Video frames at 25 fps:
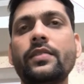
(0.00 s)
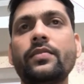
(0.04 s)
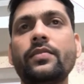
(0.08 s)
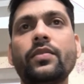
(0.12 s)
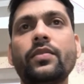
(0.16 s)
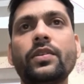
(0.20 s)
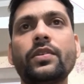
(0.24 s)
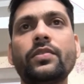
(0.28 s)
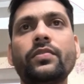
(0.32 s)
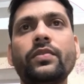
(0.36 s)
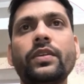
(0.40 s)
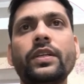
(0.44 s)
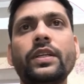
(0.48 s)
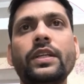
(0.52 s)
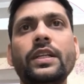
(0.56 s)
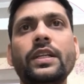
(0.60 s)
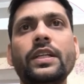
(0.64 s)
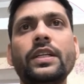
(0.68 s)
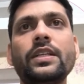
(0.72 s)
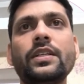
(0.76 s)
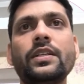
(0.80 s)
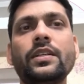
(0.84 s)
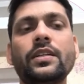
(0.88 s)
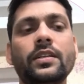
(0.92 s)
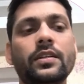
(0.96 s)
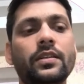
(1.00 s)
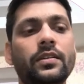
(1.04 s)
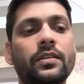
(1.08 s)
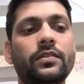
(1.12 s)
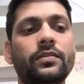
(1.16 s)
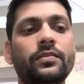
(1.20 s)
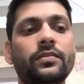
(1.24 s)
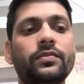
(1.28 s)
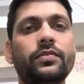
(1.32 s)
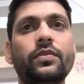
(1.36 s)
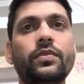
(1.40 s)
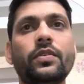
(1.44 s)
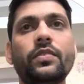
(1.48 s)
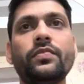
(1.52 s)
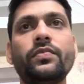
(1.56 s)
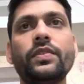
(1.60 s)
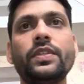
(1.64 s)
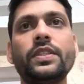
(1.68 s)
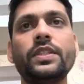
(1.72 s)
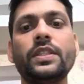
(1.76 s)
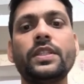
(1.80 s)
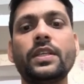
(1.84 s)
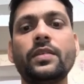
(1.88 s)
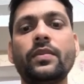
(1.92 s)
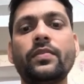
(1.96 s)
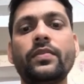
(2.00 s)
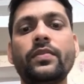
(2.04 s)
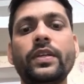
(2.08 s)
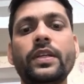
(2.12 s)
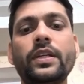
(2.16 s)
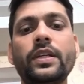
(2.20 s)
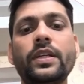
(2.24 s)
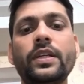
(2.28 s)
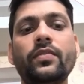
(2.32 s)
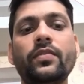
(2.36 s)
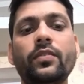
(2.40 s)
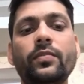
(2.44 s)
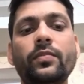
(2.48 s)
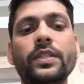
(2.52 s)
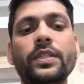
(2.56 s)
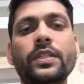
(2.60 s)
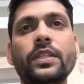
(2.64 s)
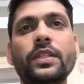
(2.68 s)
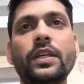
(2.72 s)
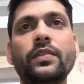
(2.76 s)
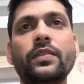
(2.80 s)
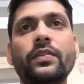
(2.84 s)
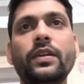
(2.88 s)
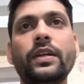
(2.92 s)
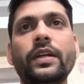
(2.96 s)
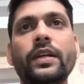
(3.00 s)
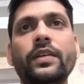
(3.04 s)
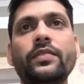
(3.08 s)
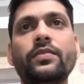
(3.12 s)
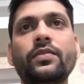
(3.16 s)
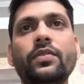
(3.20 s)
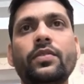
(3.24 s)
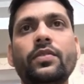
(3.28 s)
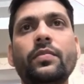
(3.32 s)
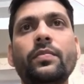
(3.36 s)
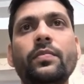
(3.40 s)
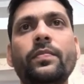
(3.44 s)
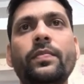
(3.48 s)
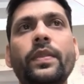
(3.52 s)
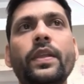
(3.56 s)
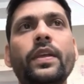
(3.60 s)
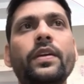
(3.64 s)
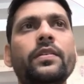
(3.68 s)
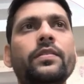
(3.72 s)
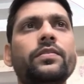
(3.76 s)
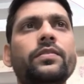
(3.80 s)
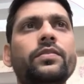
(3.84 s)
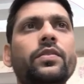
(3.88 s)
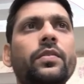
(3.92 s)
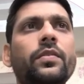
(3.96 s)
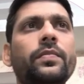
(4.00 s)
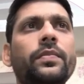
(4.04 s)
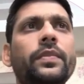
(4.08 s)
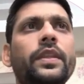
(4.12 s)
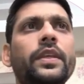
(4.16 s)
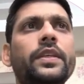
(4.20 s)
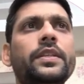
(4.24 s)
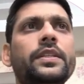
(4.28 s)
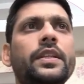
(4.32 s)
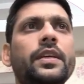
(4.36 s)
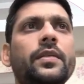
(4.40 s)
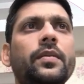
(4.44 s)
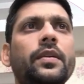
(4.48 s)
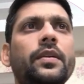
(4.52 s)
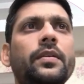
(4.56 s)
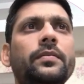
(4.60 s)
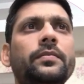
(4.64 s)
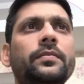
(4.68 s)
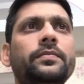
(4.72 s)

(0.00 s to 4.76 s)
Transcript: what we need, from which table we need information. I will write from this table.